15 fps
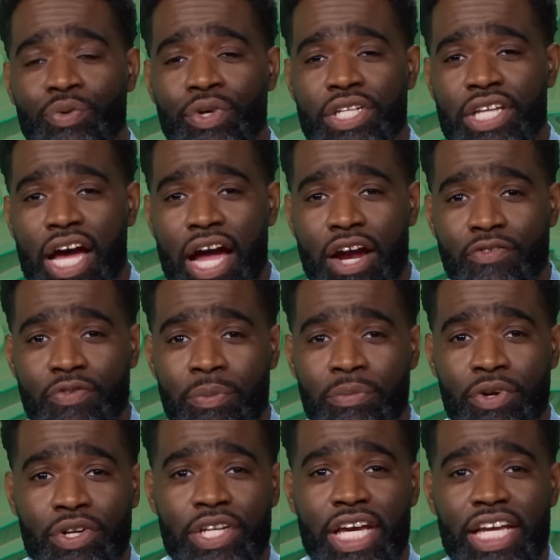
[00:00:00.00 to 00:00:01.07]
to retire from
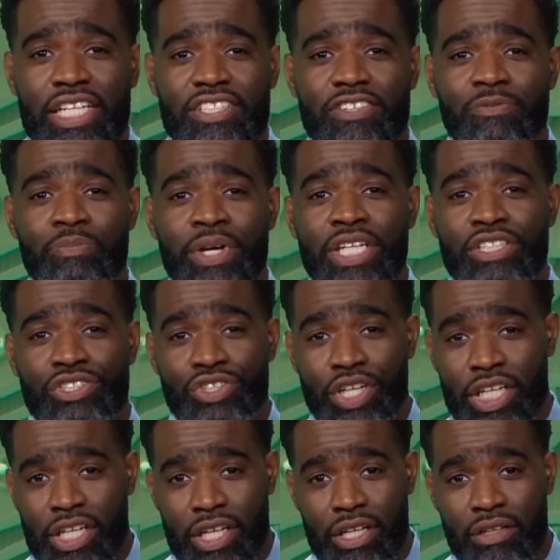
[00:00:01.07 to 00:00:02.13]
your days of binge
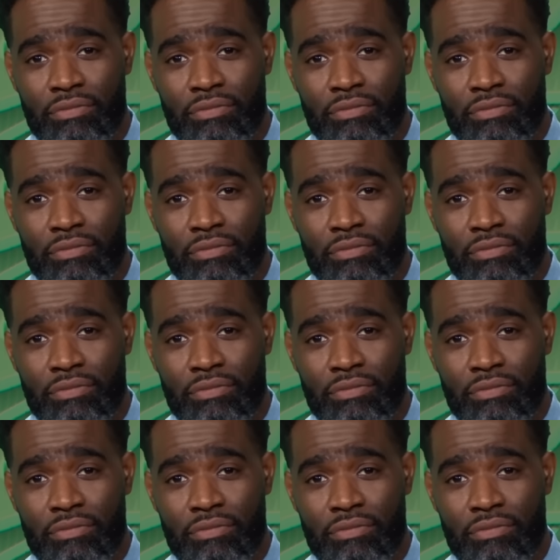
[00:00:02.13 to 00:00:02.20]
drinking,